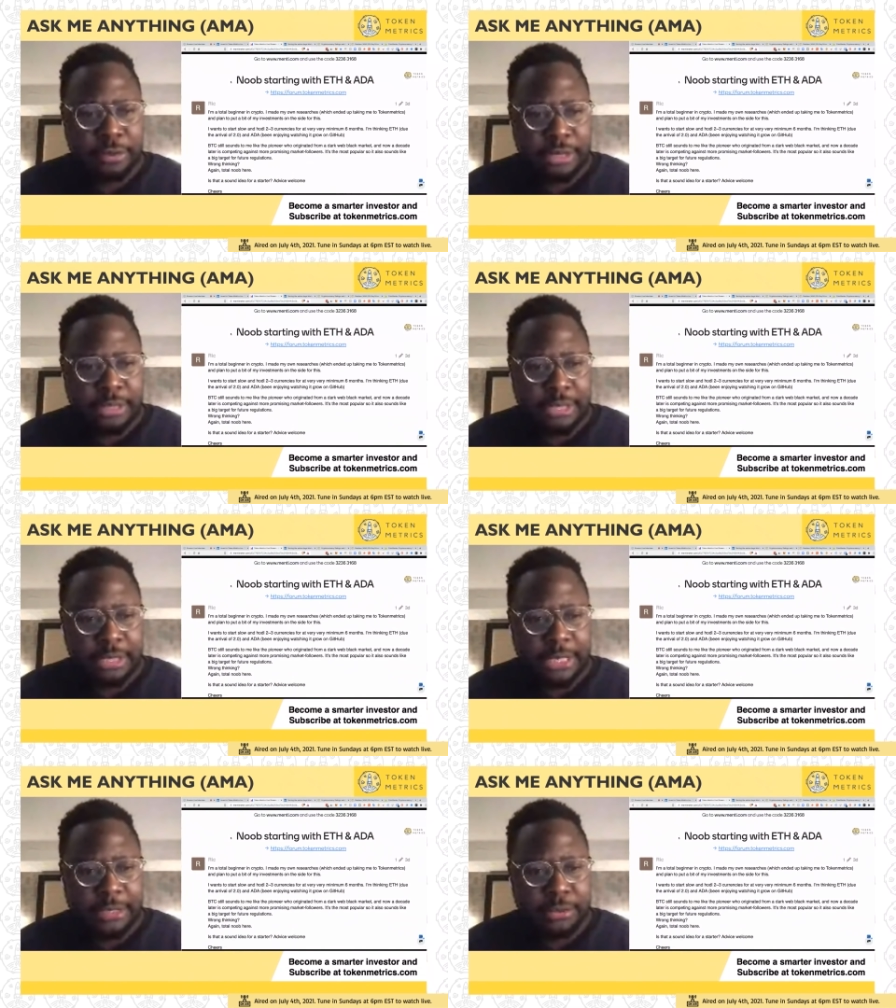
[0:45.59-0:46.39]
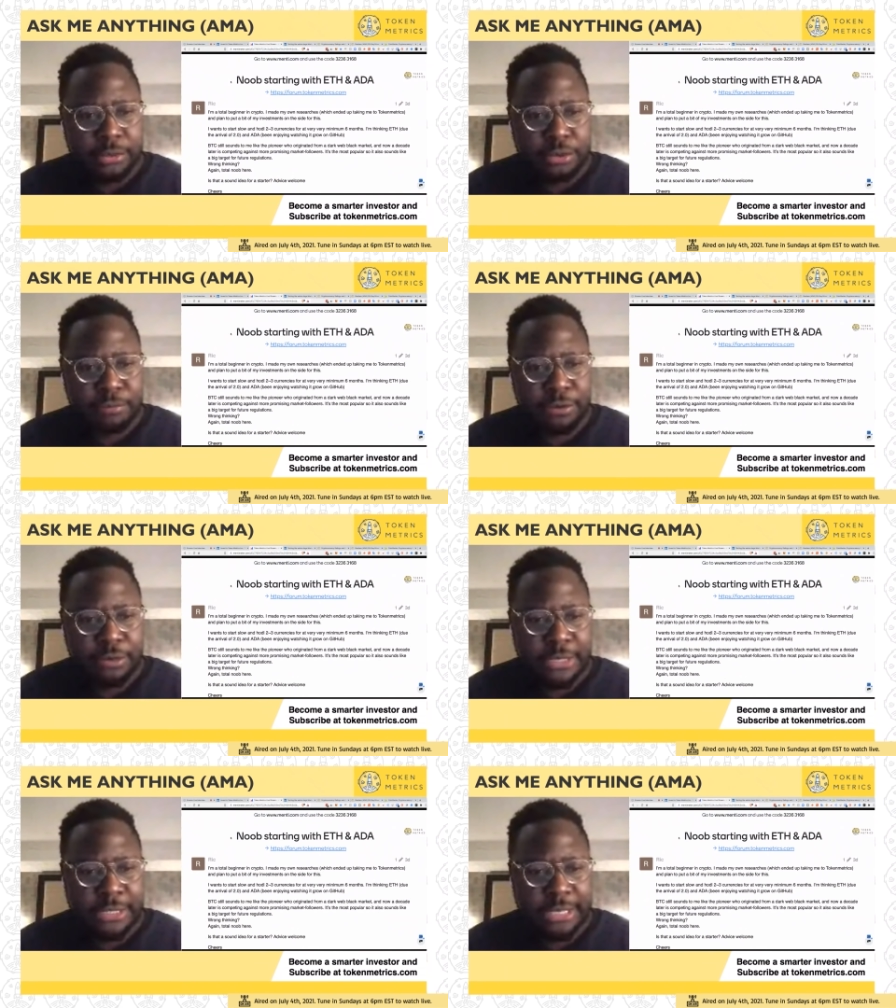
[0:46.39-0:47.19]
Wrong thinking. Again, total
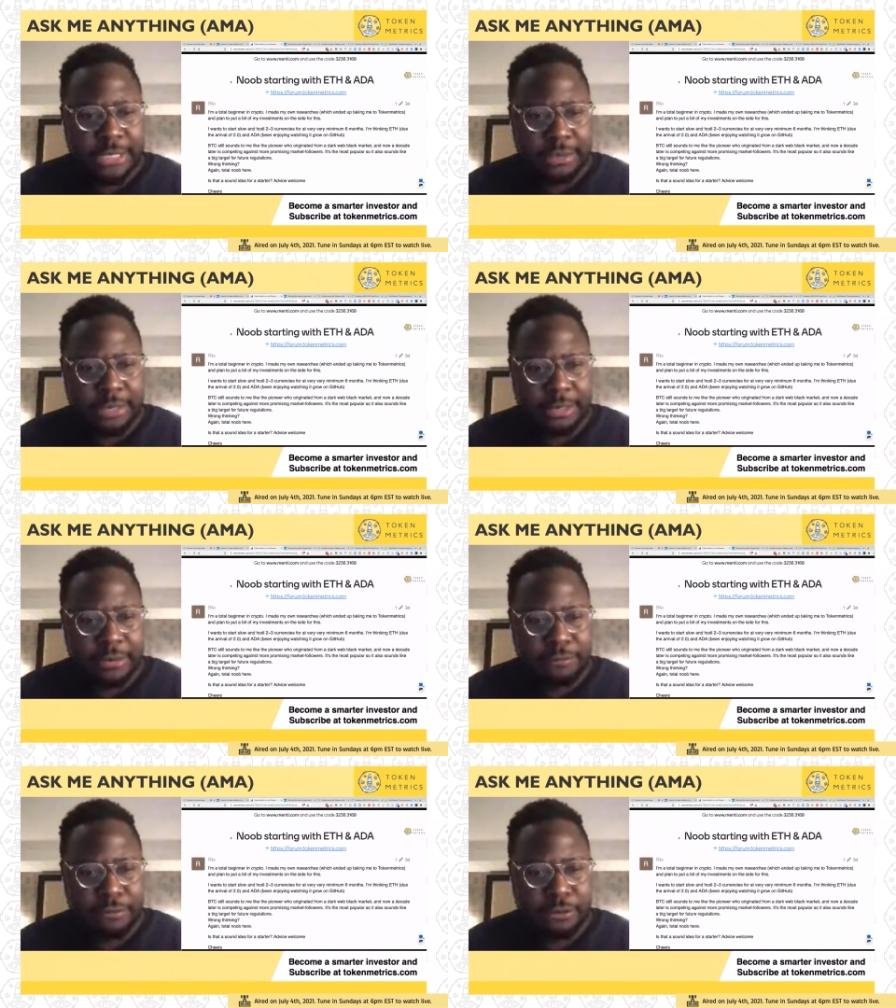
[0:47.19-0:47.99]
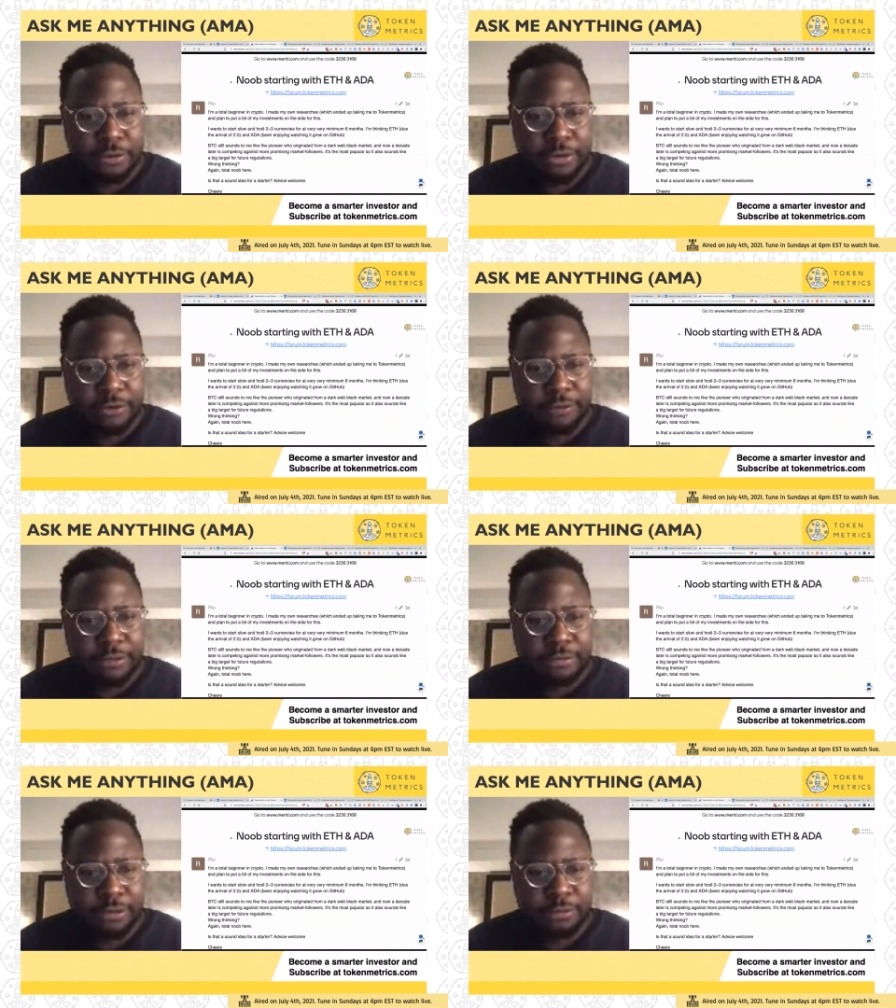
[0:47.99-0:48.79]
noob here. Is that a sound idea for starter?
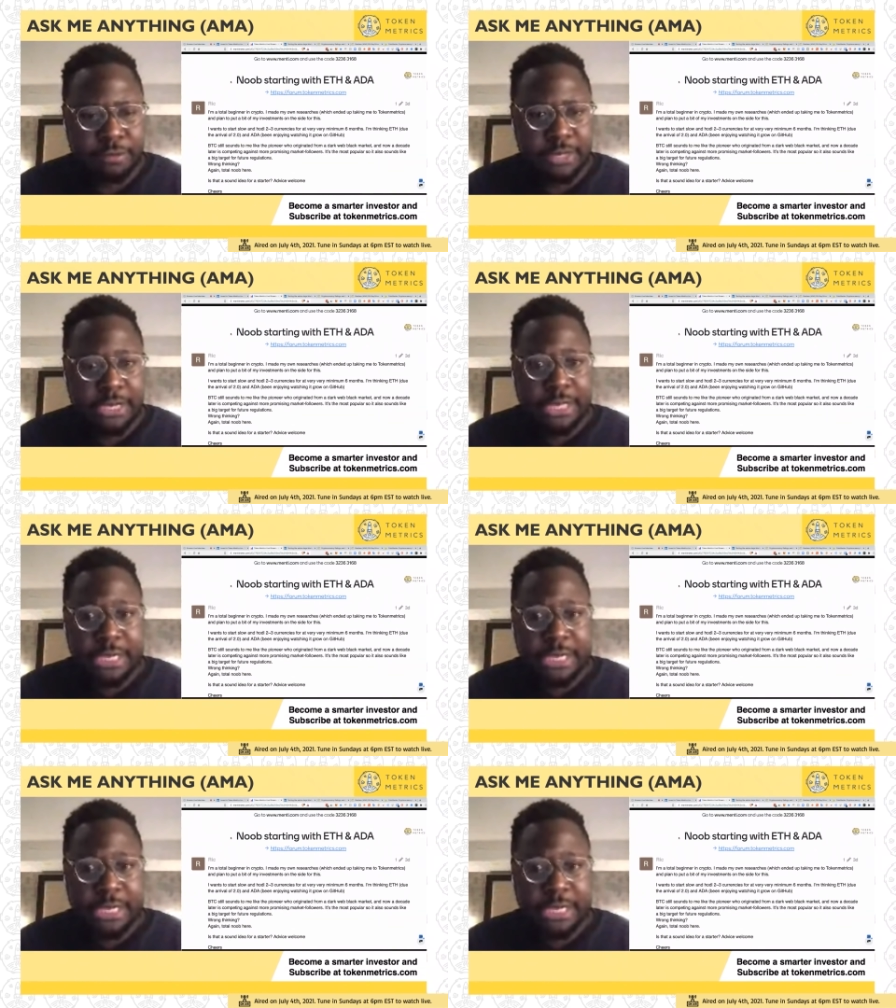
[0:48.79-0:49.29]
Advice? Welcome.